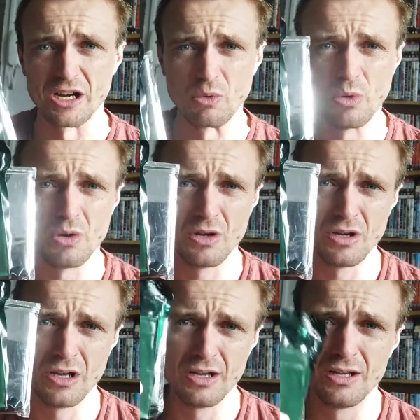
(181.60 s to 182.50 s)
now,
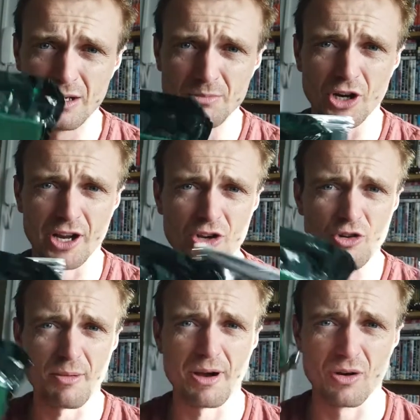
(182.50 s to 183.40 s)
but I can
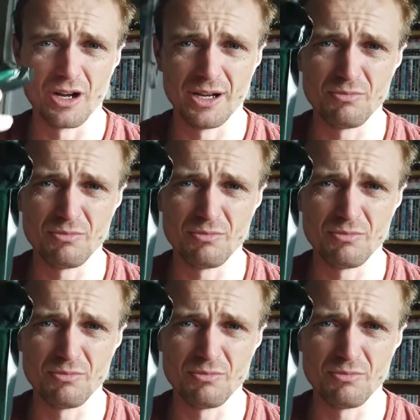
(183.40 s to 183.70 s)
grab out